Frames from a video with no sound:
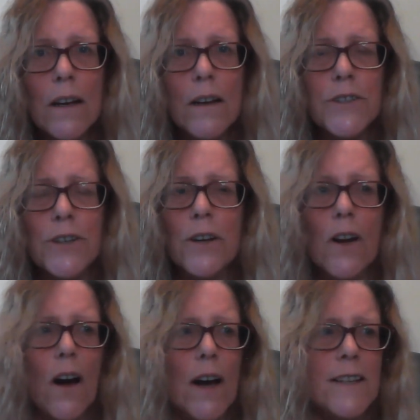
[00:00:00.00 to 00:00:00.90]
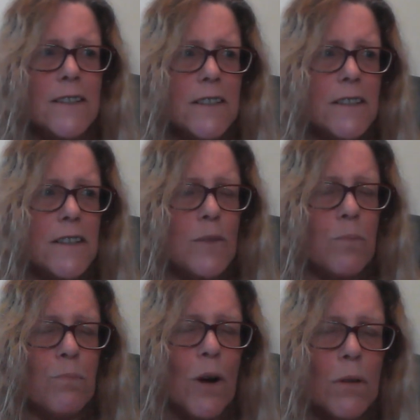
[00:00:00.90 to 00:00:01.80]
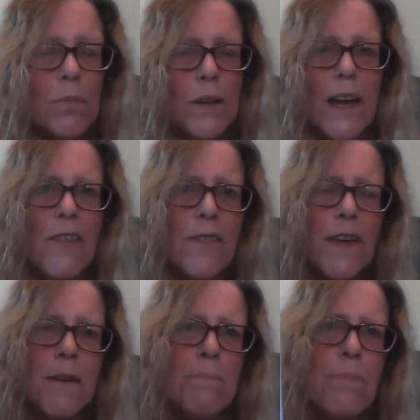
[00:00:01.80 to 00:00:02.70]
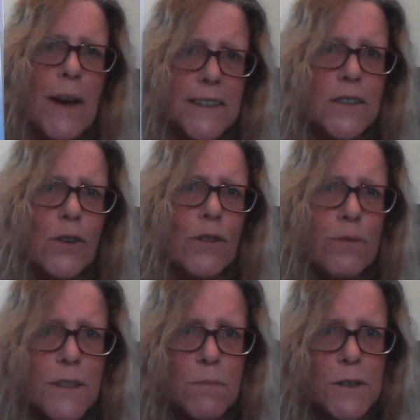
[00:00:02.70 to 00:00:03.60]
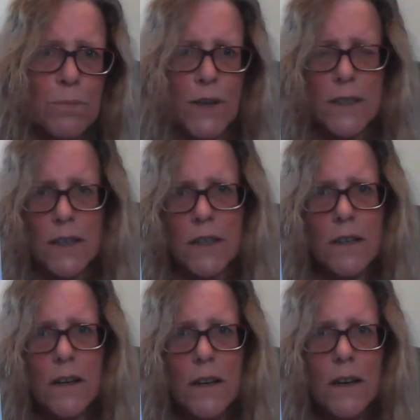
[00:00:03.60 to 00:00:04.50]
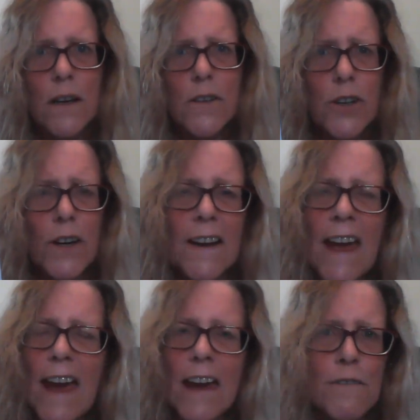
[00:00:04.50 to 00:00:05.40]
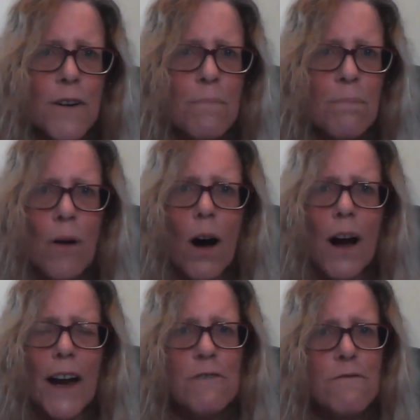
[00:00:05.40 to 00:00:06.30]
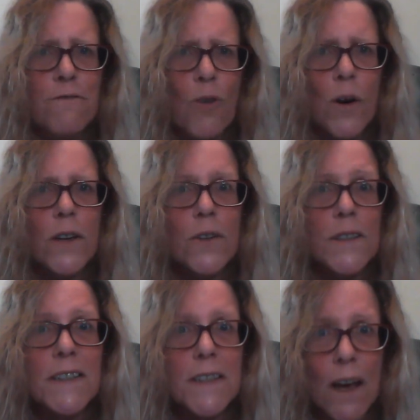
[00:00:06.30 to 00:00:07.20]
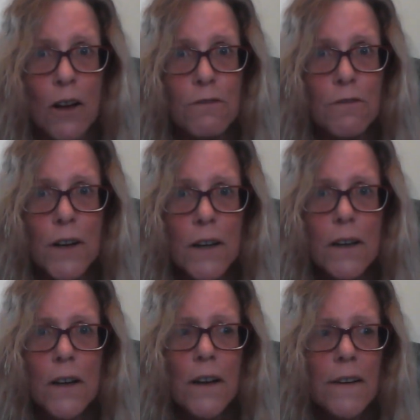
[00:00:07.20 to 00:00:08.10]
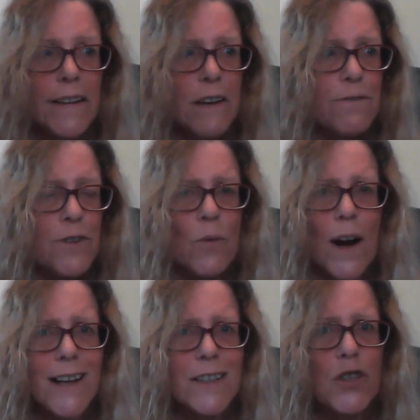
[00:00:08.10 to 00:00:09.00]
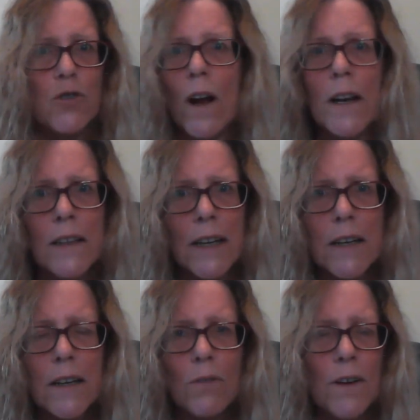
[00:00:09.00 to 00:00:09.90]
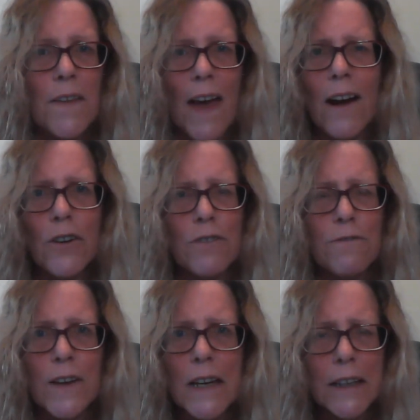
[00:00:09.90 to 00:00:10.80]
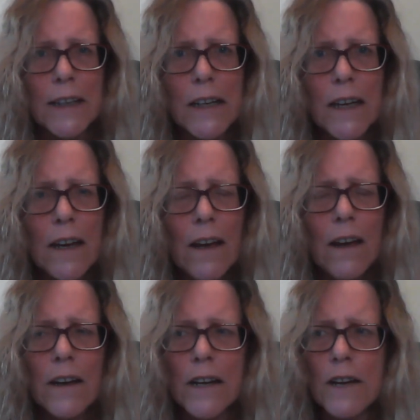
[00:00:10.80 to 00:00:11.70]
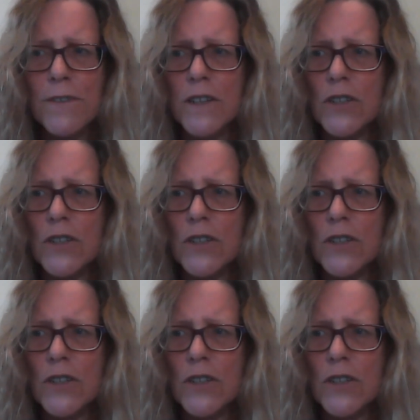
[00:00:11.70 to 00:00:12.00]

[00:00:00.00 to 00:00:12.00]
So, guys, this is probably the best Christmas present you can ever buy for yourself. If you are struggling with how you're feeling, if you're